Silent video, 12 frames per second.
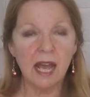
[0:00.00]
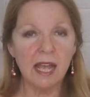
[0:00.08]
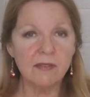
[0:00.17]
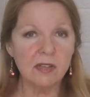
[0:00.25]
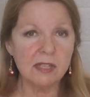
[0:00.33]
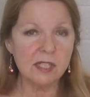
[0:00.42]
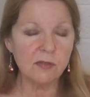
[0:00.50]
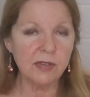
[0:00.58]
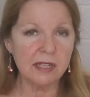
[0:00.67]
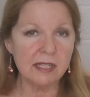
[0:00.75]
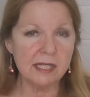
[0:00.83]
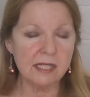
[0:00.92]
I've also
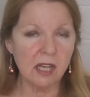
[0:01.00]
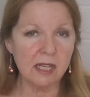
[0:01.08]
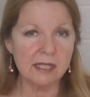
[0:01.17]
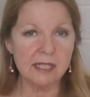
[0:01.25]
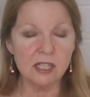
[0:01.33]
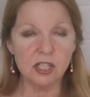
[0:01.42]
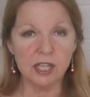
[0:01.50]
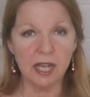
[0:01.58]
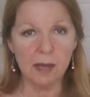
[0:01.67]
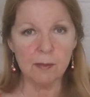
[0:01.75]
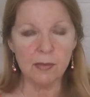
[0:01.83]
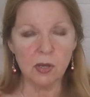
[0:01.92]
found a sausage
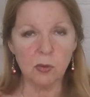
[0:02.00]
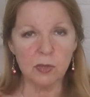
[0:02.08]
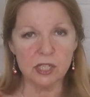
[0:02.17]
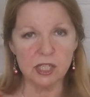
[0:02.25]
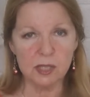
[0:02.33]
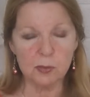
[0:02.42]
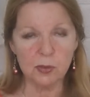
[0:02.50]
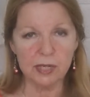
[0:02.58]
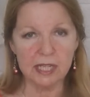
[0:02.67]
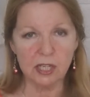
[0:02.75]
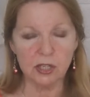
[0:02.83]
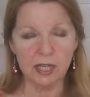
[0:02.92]
gumbo, which is
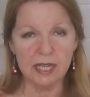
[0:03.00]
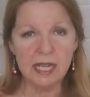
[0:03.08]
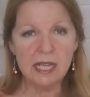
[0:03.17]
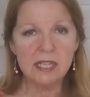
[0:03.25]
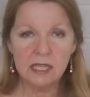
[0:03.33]
pretty good.